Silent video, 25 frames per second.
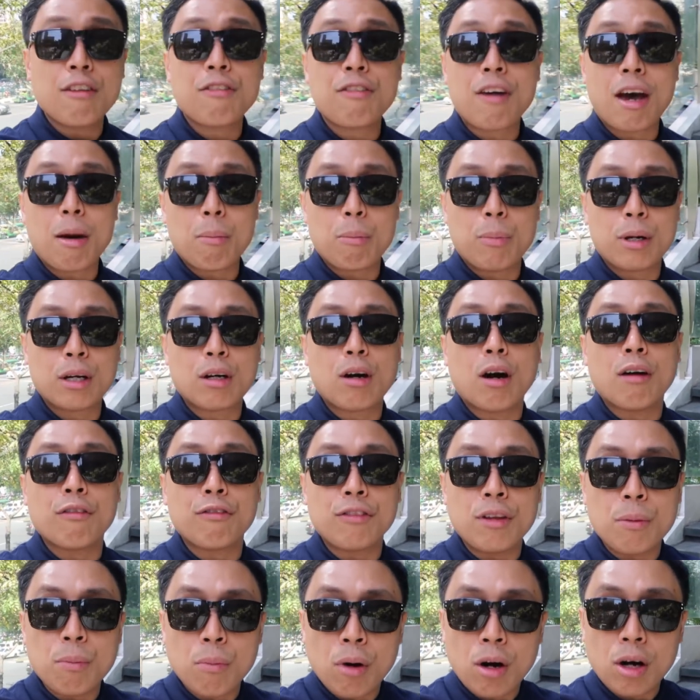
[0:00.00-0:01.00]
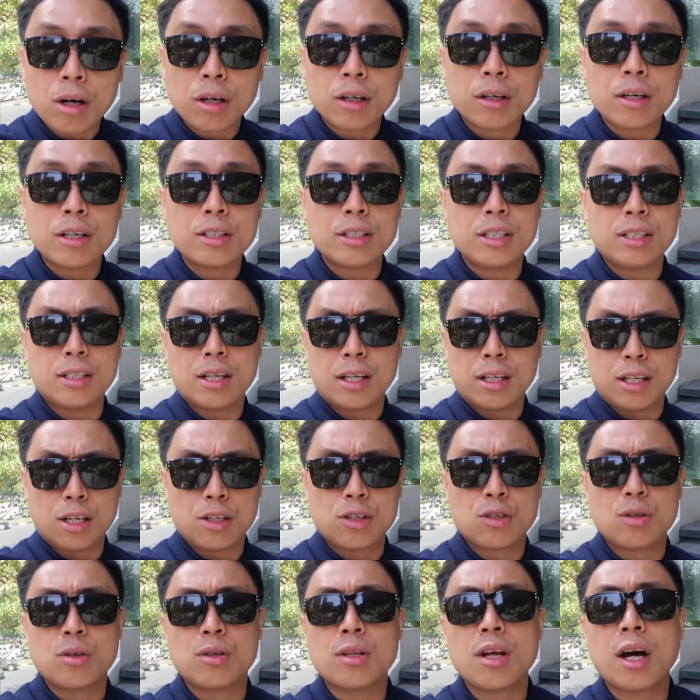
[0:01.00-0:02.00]
fabric of democracy, that
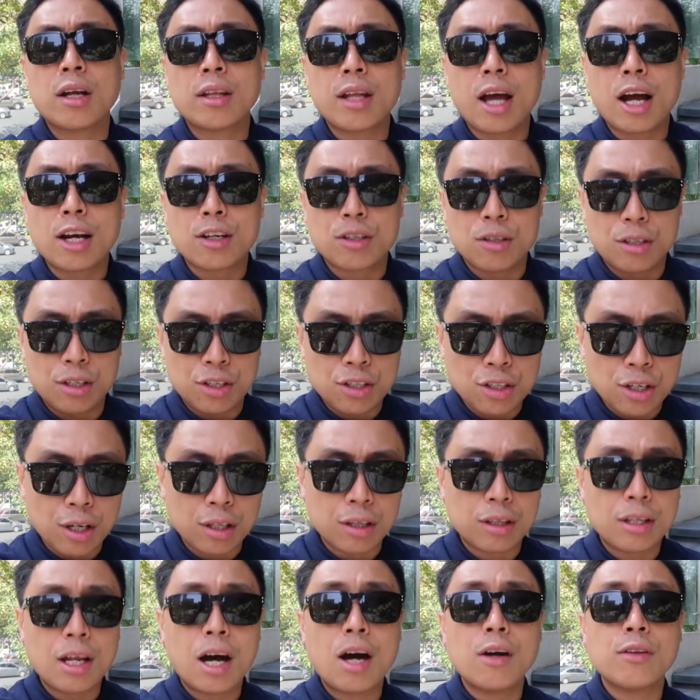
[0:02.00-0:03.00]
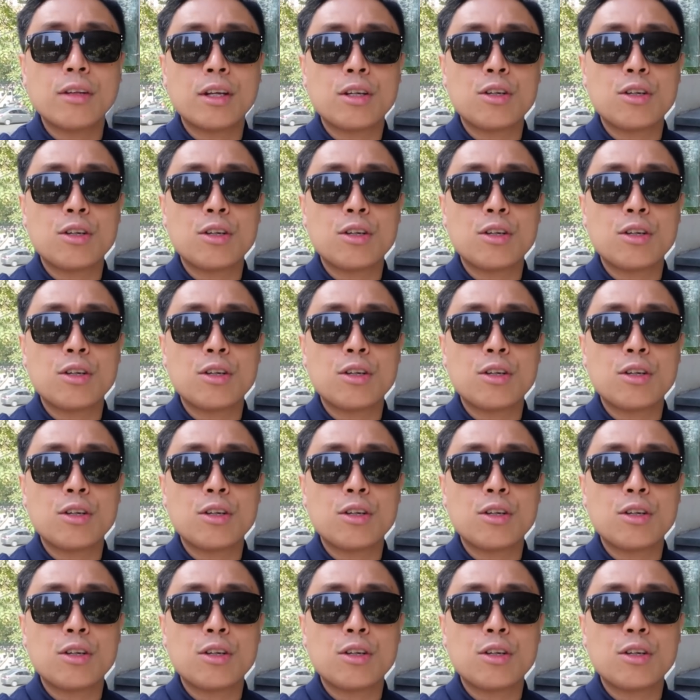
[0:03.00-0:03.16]
it should not actually shut down.